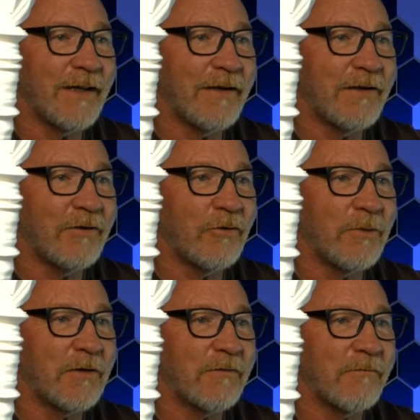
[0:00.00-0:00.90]

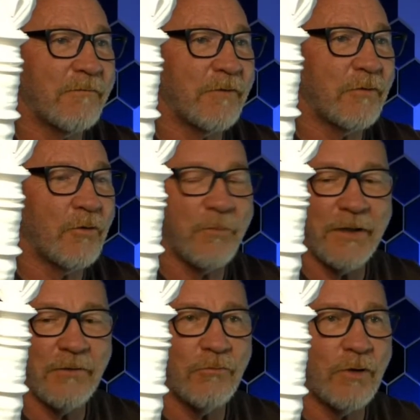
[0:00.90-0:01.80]
Anycubic Photo
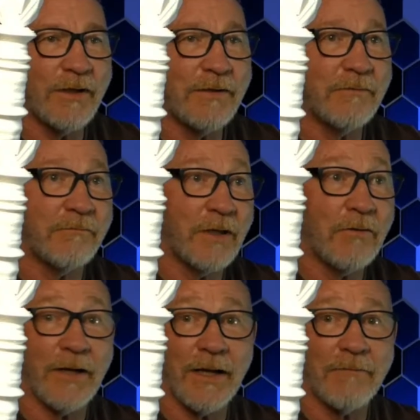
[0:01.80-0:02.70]
P1?
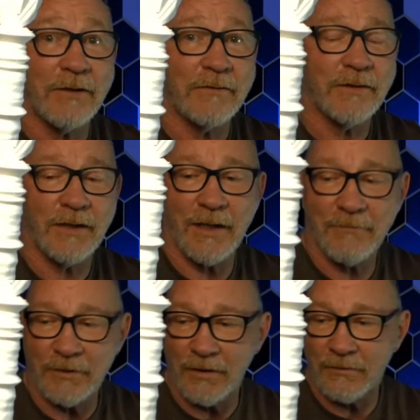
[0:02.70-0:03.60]
No, I haven't. I
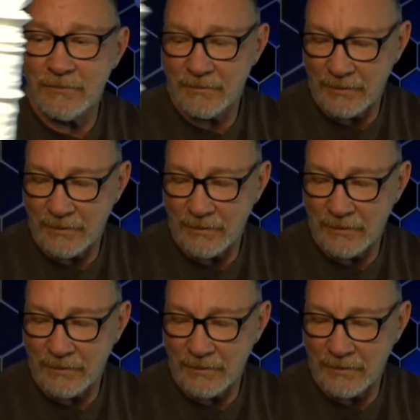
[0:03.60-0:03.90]
haven't yet.